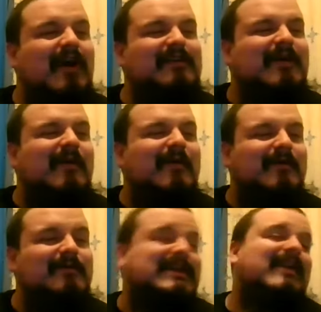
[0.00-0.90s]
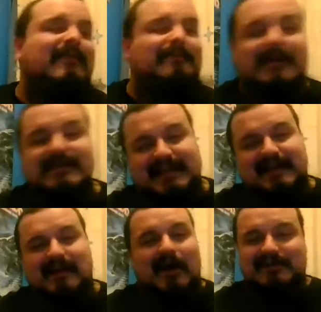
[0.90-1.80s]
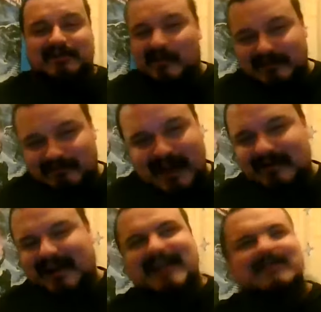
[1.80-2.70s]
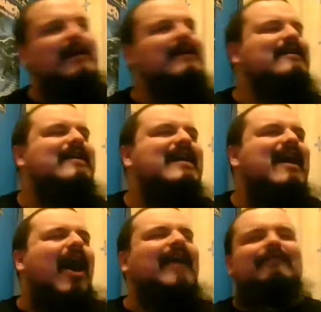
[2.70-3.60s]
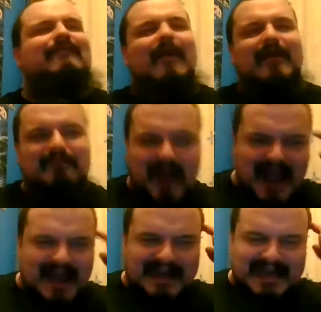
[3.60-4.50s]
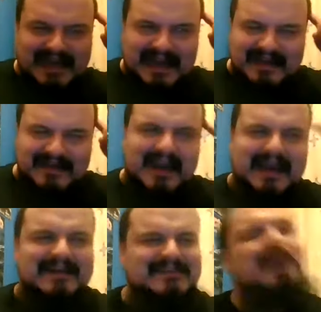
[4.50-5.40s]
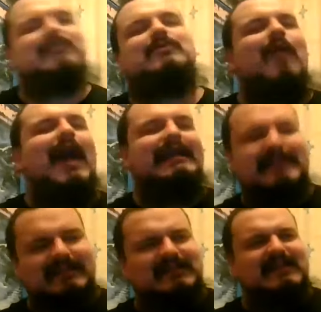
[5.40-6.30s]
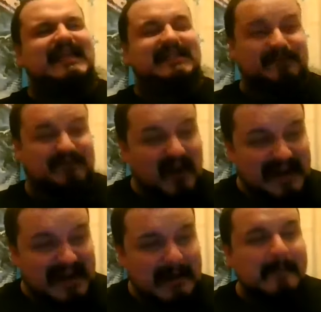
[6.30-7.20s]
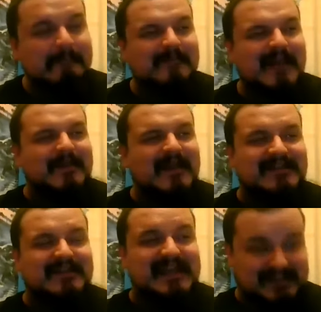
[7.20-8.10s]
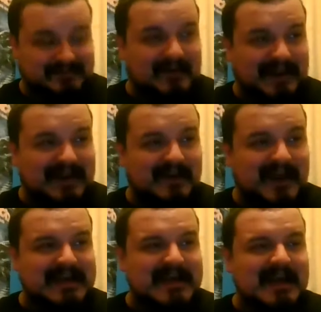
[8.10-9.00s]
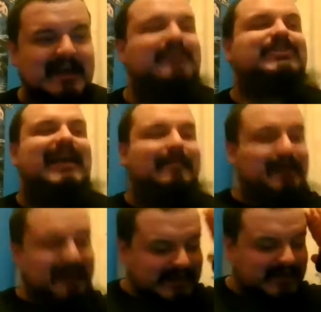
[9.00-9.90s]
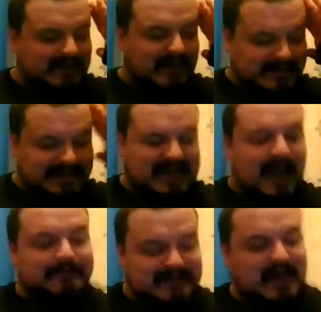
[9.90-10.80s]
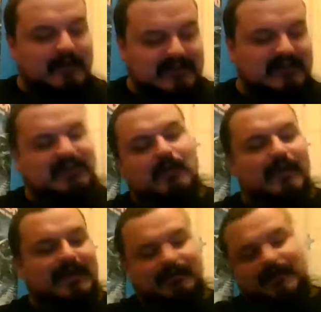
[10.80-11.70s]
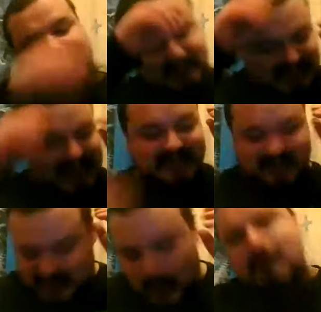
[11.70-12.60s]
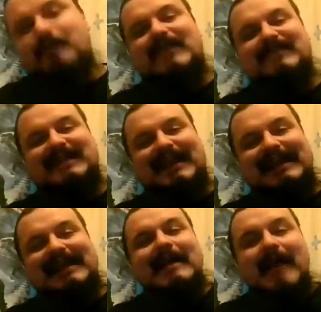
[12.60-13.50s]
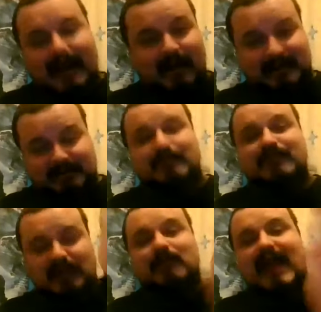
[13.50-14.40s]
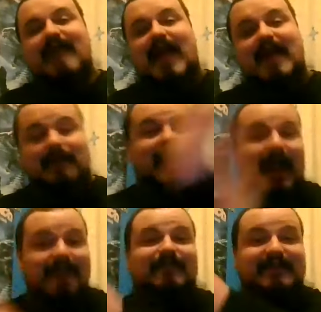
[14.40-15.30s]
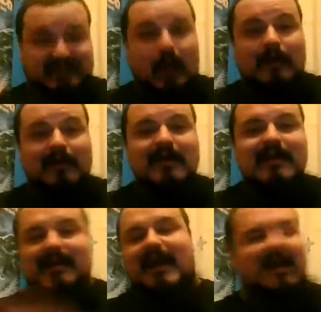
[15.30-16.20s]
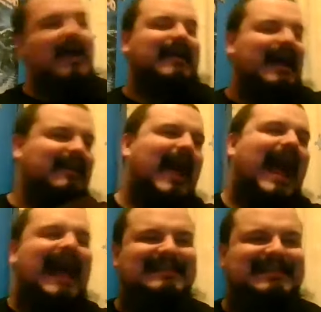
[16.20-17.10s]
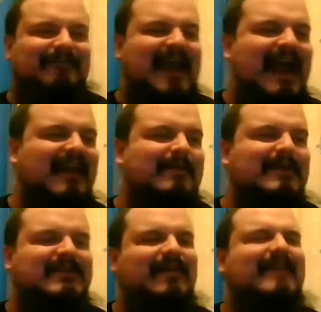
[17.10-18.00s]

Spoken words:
hardcore and alternative music at large is always railed against, but I very rarely in such a way that's this funny and that's this fucking like legitimately this album tells the story through its skits so vividly and like through song like every song like adds different elements of